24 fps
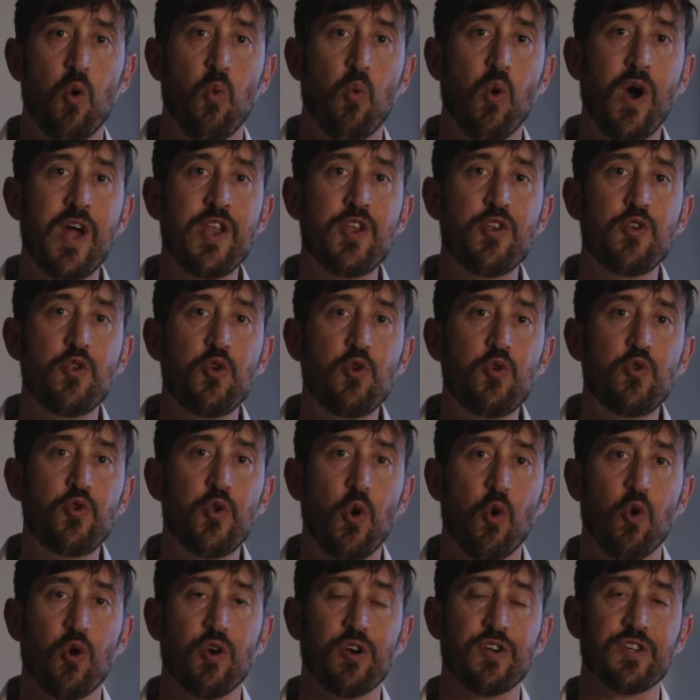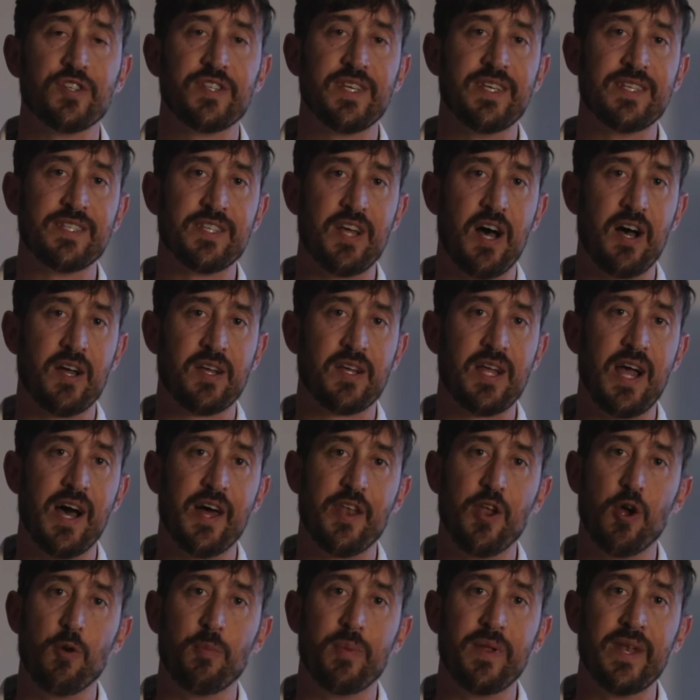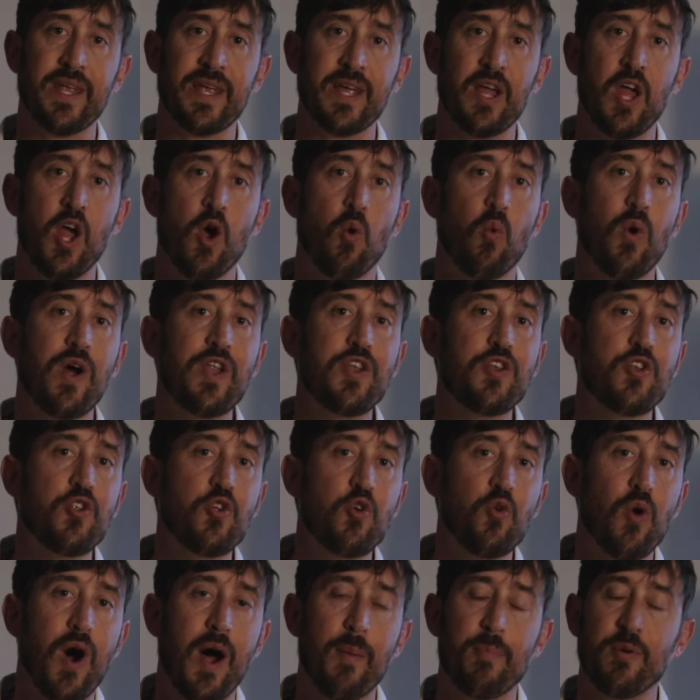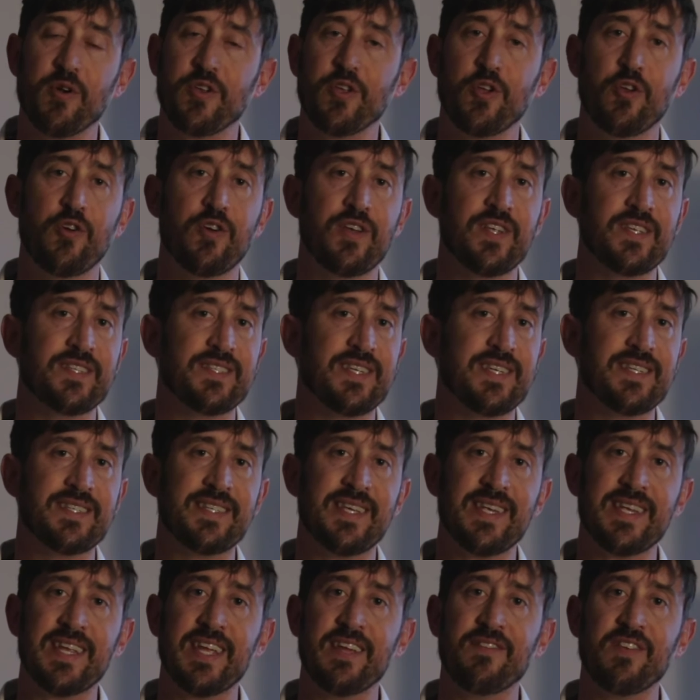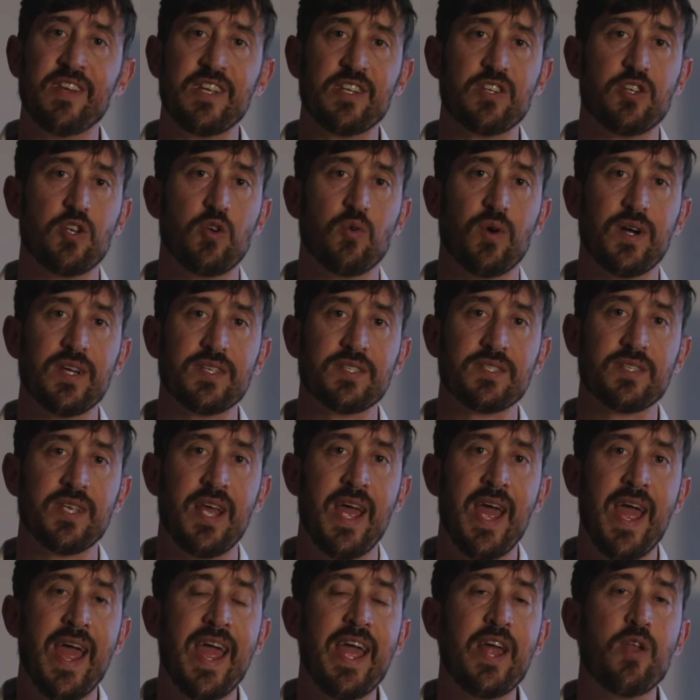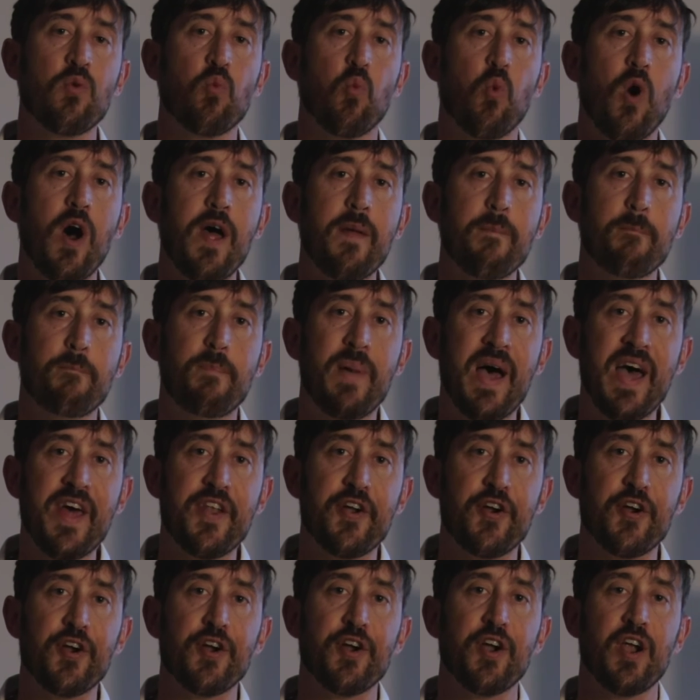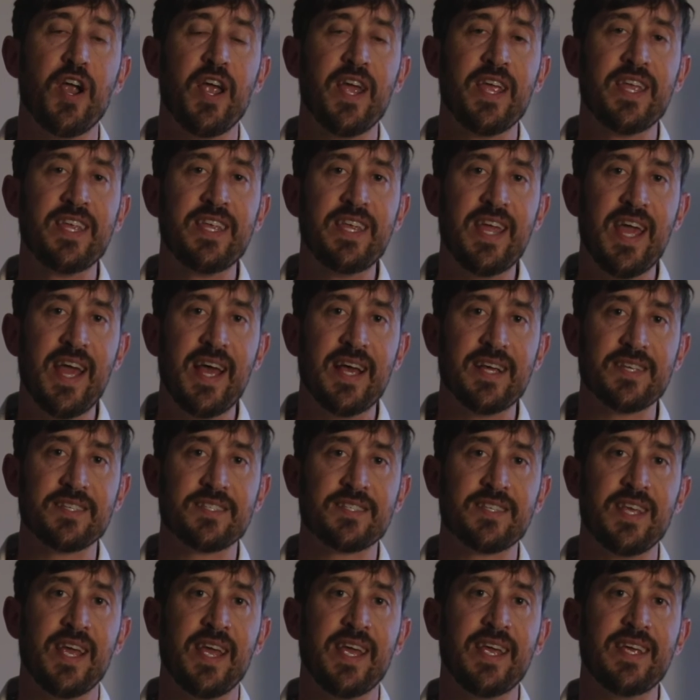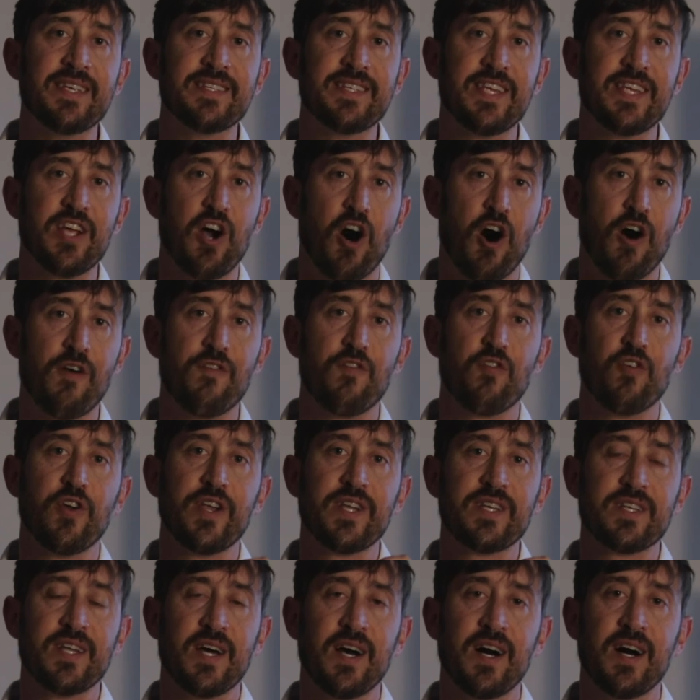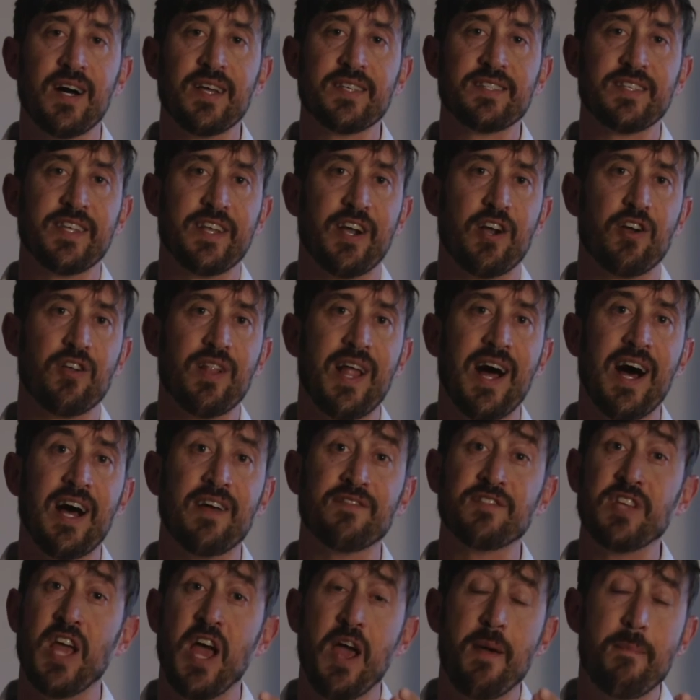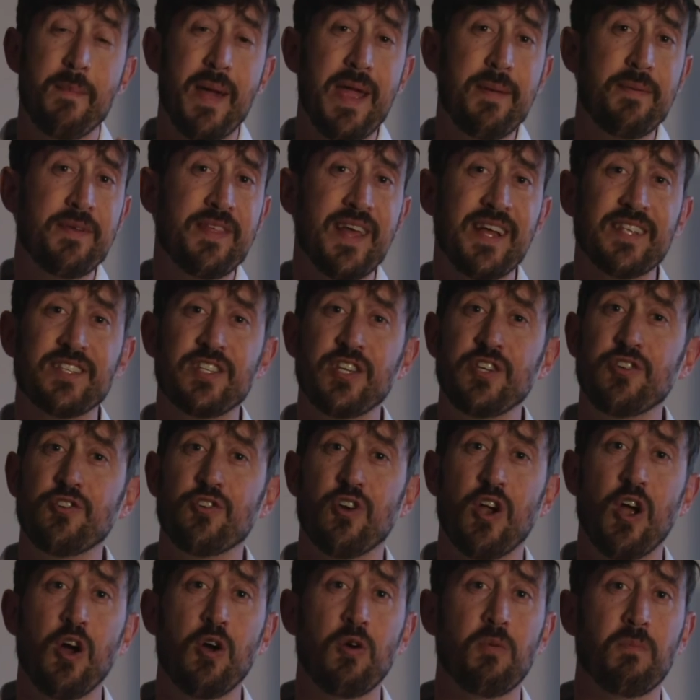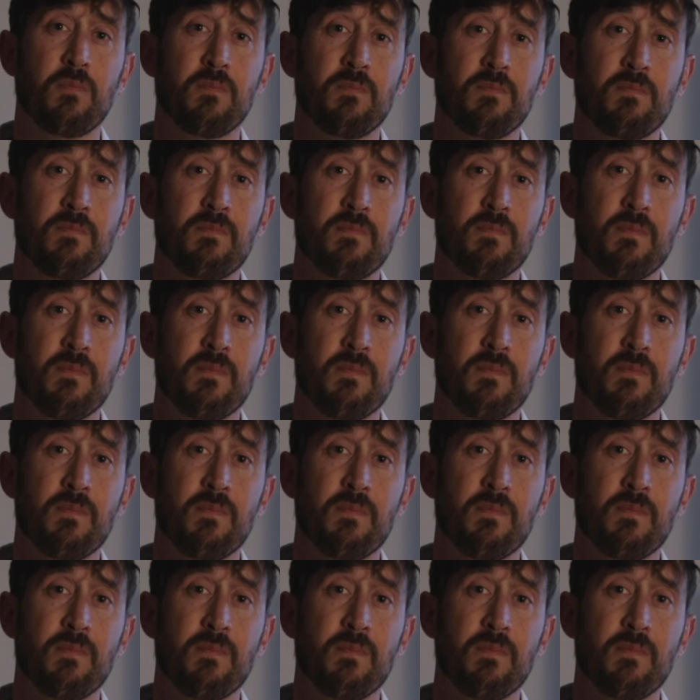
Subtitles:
What new doors is God opening? What new opportunities is He giving to us? And what better yes is He offering to us in our lives? Maybe that's in your home.